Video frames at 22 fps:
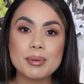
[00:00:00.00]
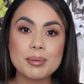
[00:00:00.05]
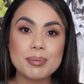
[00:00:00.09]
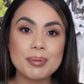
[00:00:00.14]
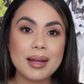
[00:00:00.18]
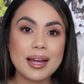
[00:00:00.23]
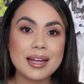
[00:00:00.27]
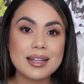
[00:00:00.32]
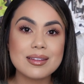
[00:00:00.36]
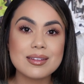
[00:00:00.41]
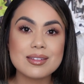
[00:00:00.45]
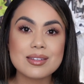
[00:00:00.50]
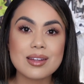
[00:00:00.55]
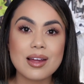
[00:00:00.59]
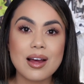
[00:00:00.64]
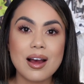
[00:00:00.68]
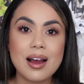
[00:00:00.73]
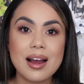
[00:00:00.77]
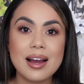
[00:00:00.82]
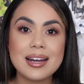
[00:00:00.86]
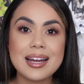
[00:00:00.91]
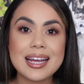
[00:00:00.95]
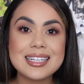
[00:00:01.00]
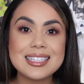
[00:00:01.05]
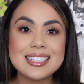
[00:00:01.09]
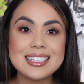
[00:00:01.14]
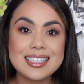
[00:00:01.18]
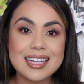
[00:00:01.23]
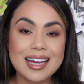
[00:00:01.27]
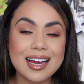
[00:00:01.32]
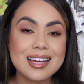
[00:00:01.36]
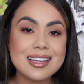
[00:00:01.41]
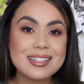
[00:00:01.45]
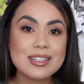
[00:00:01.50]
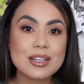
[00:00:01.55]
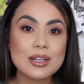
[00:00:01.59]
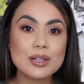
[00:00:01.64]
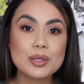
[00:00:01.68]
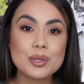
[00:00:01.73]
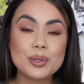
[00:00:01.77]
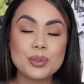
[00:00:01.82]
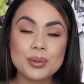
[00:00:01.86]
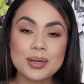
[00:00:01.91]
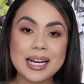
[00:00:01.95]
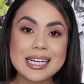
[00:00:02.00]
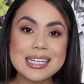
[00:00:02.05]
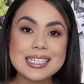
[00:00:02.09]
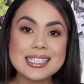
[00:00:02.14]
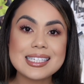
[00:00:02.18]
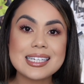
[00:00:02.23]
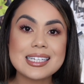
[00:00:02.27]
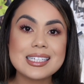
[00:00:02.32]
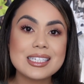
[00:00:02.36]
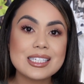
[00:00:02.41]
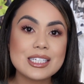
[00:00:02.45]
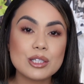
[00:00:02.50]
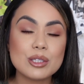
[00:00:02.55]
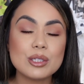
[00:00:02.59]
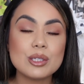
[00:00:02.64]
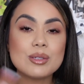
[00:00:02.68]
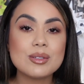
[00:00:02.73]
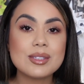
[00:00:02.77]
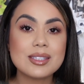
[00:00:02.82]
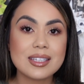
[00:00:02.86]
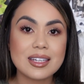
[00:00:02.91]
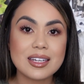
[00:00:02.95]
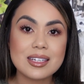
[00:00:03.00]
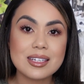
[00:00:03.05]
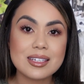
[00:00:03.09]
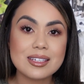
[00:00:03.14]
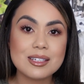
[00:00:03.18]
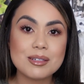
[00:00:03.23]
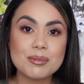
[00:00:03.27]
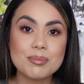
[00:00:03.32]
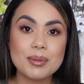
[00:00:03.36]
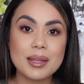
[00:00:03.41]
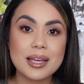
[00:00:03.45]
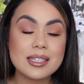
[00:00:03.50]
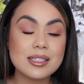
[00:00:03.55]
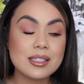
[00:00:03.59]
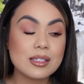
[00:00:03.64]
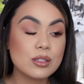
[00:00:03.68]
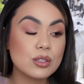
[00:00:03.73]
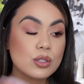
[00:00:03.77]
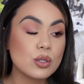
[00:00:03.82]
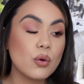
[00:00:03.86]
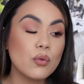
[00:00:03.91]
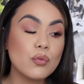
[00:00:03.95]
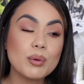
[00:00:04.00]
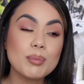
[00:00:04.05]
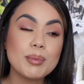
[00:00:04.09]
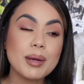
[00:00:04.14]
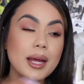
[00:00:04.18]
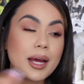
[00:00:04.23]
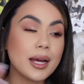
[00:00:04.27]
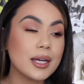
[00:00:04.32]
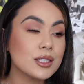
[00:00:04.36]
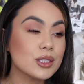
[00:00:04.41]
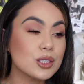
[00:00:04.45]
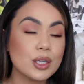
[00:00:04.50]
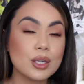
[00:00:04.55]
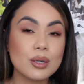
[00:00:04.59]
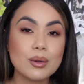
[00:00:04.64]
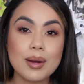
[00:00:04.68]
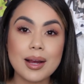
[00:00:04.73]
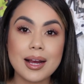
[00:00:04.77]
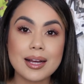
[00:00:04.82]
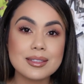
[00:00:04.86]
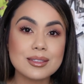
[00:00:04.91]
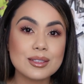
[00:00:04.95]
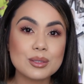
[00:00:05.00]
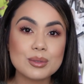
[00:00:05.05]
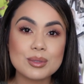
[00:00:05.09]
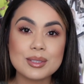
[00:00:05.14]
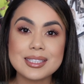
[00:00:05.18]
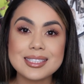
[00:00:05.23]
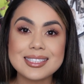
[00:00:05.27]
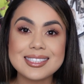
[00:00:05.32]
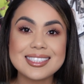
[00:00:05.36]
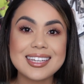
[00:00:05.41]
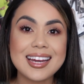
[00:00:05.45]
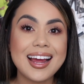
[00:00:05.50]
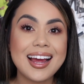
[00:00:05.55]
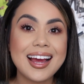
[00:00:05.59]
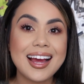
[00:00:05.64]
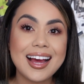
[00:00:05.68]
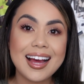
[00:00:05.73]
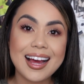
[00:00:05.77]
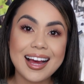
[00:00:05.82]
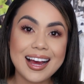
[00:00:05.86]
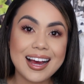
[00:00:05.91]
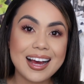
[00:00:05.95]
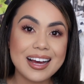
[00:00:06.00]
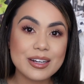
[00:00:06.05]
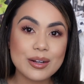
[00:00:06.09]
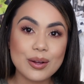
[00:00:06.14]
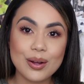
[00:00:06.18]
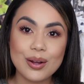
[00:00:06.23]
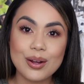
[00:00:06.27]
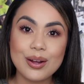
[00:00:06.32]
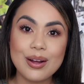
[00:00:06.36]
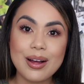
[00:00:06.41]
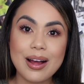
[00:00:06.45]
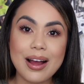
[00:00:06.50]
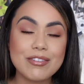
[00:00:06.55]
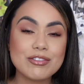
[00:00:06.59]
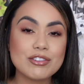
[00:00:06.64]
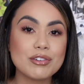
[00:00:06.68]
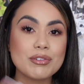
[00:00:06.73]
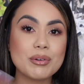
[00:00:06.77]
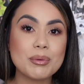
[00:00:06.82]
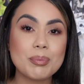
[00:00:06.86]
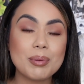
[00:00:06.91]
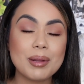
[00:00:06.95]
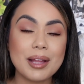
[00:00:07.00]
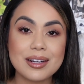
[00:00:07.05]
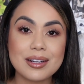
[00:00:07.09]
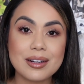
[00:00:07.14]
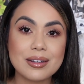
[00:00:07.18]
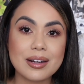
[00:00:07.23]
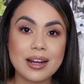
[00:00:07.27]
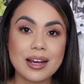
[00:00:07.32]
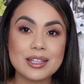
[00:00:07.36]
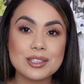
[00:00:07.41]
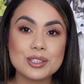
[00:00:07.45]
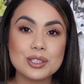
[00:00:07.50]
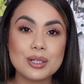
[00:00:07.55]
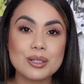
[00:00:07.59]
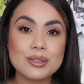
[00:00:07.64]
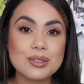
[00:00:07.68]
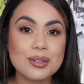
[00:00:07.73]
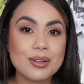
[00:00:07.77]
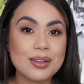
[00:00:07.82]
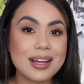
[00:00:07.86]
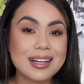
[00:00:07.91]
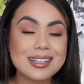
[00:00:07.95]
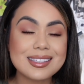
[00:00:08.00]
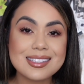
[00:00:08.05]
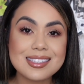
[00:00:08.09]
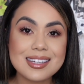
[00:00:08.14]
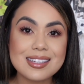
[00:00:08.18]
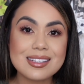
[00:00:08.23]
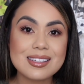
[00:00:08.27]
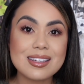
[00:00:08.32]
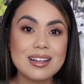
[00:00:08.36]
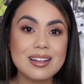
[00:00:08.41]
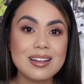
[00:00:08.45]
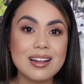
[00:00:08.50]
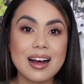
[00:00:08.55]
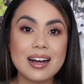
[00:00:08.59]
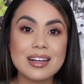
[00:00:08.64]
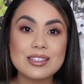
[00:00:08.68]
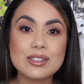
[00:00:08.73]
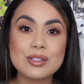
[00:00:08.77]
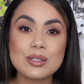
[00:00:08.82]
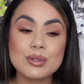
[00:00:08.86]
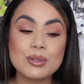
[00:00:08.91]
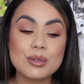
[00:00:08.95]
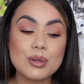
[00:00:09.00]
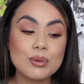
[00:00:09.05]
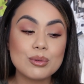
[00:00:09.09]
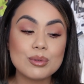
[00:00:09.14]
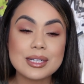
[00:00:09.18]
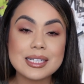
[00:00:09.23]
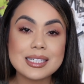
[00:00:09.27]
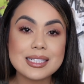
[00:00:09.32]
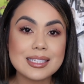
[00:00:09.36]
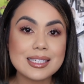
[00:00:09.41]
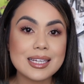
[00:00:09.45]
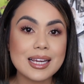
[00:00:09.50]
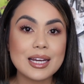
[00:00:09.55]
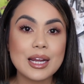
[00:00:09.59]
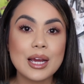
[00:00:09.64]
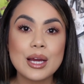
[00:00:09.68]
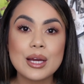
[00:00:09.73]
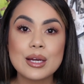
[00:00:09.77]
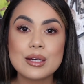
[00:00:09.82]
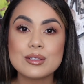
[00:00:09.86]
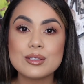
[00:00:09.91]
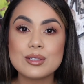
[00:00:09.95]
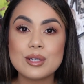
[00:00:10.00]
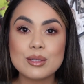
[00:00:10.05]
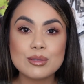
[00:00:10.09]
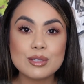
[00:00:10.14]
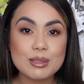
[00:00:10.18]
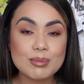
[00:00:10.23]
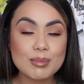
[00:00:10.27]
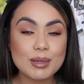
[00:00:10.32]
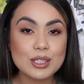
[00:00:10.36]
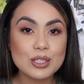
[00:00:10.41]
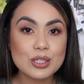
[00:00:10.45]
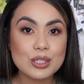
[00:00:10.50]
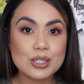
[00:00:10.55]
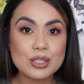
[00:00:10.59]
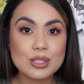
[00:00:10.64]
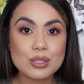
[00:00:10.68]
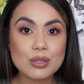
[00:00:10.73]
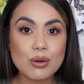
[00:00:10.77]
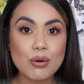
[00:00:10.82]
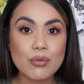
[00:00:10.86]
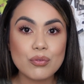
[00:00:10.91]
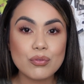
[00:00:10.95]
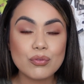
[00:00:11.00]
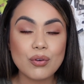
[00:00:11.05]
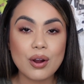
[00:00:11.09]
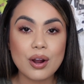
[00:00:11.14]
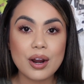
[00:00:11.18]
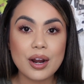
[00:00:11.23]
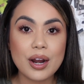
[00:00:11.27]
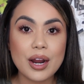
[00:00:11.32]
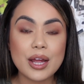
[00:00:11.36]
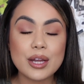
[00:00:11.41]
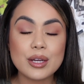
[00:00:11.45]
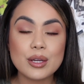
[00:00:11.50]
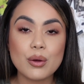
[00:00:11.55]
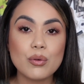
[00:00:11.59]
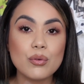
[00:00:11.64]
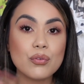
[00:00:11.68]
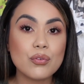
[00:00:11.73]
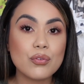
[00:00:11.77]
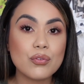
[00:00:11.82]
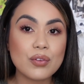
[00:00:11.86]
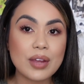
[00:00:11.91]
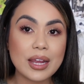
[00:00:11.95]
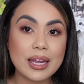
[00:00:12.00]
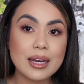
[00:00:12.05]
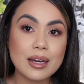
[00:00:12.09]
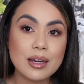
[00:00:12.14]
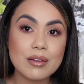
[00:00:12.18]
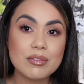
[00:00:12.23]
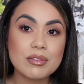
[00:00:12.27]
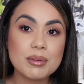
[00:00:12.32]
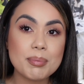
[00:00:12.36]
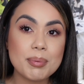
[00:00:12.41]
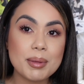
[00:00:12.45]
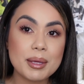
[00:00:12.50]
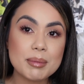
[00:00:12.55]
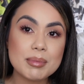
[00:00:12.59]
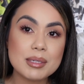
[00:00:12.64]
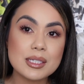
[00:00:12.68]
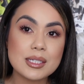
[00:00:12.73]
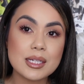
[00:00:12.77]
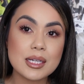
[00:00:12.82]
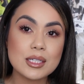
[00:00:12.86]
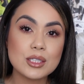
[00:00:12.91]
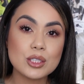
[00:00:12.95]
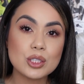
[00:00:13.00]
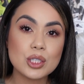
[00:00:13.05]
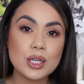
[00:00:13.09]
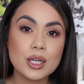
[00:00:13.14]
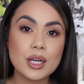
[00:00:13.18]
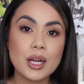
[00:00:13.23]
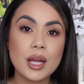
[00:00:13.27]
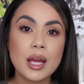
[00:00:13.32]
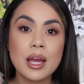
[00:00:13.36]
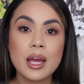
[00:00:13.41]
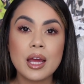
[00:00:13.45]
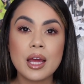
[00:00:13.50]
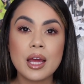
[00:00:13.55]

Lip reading: applied this on, it does crease until you set it into place. And so far my eyeshadow hasn't creased at all after I've applied on eyeshadow, so that says a lot. So no creasing, no smudging so far, and no fading of the pigmentation.